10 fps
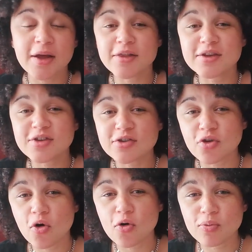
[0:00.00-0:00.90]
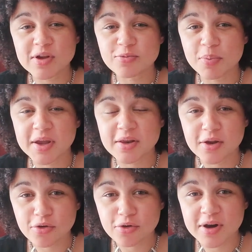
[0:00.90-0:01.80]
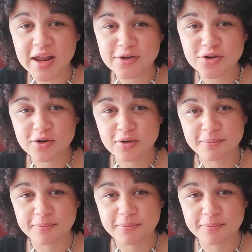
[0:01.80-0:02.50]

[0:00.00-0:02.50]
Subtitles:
This has always been your nature.